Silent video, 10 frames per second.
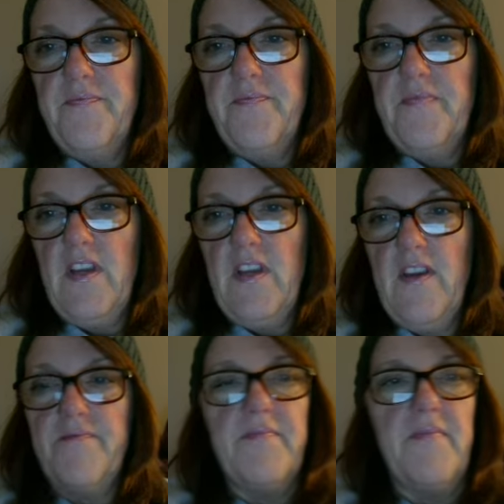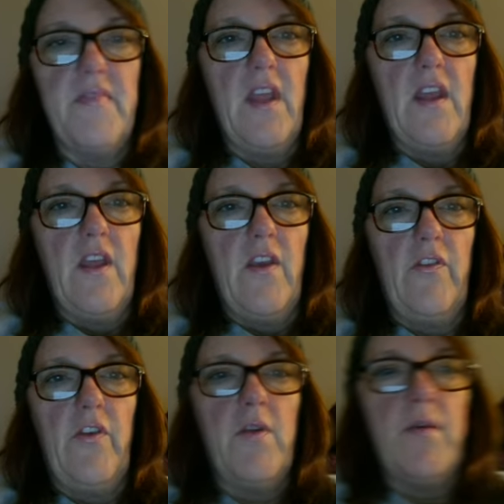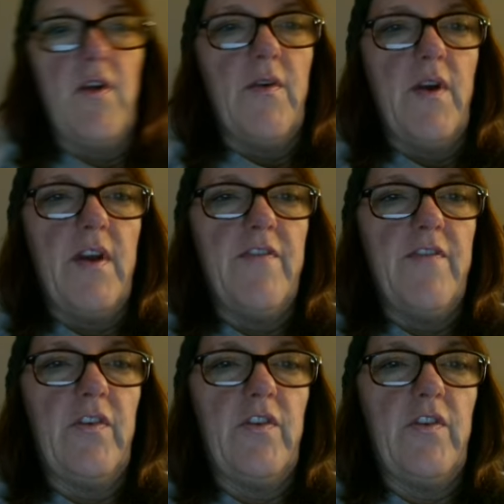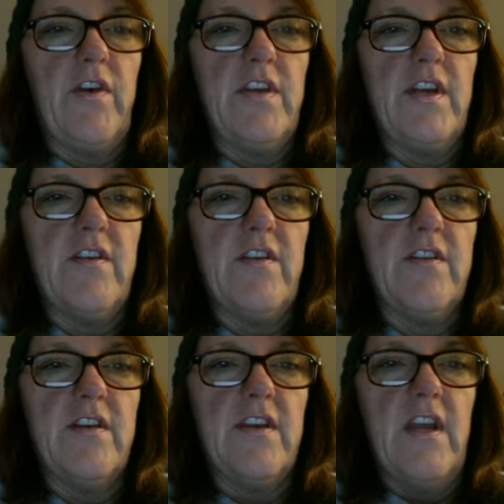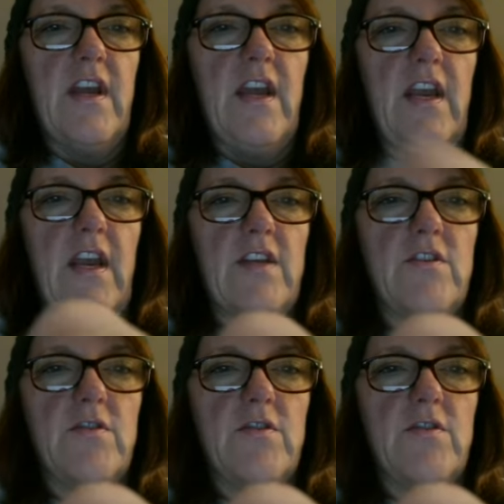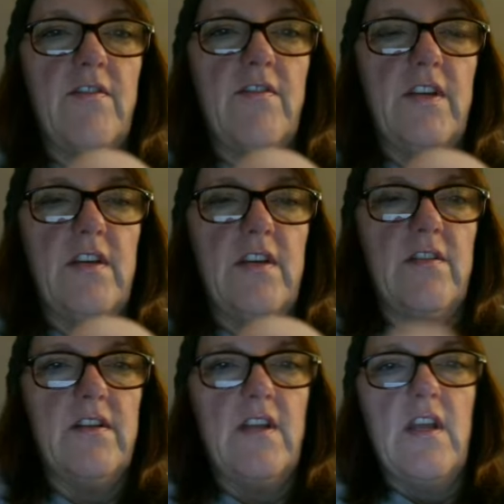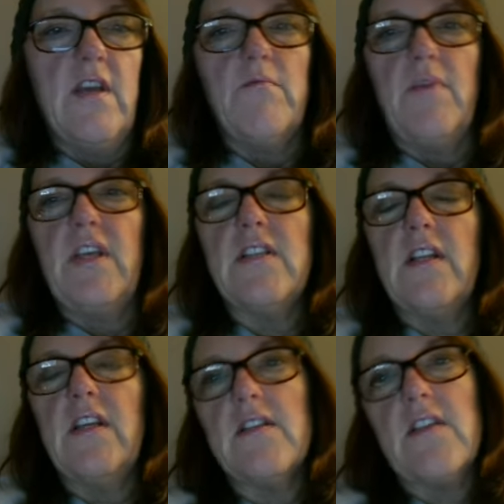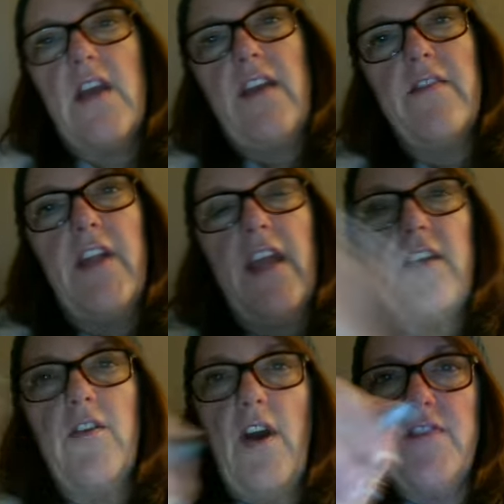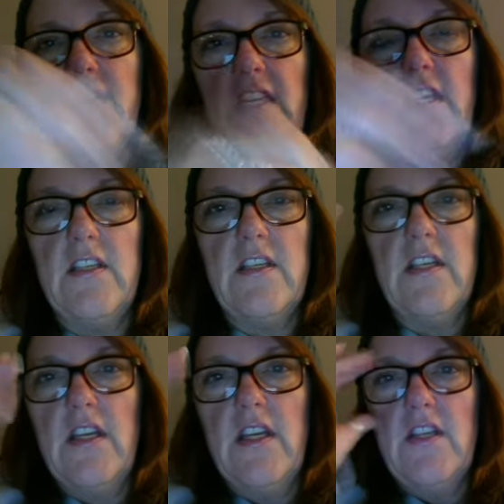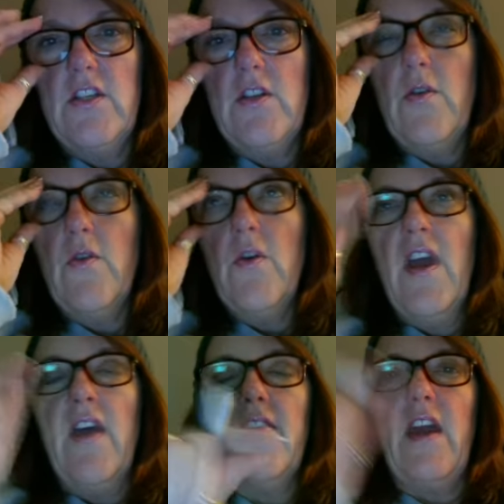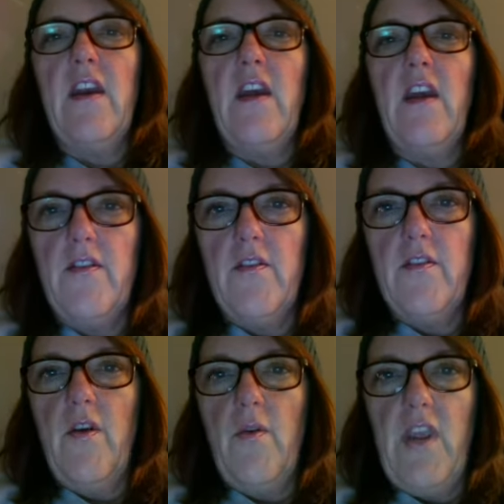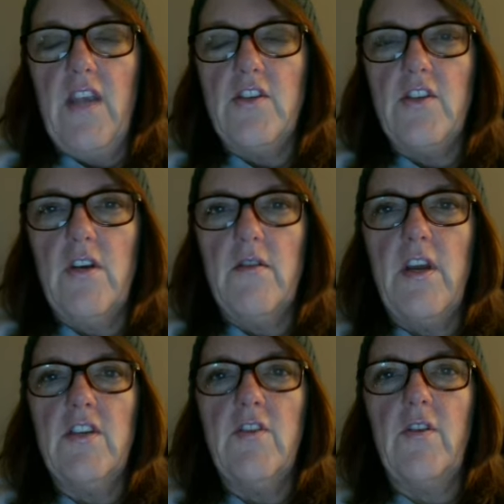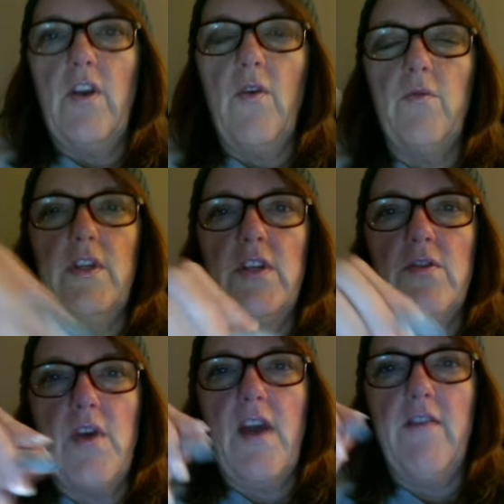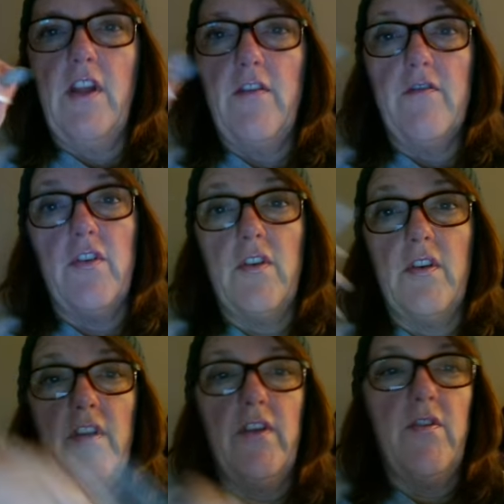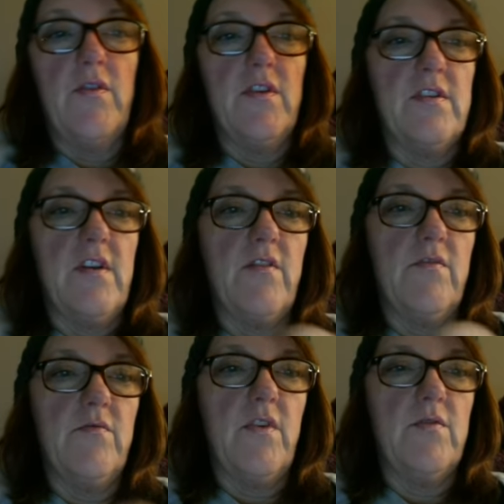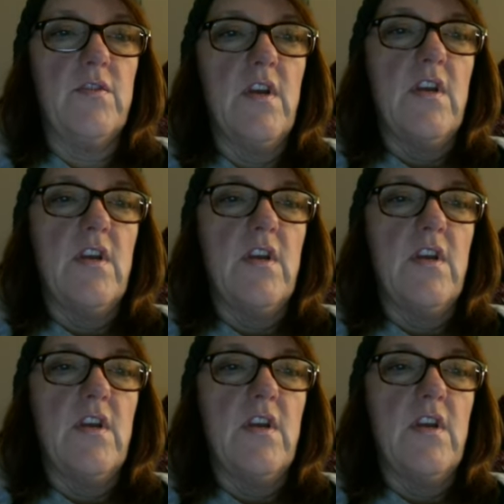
Okay, so here we go. If I start here and I travel here, basically it's kind of like you have to get to that other location and you can only travel on vertical and horizontal roads.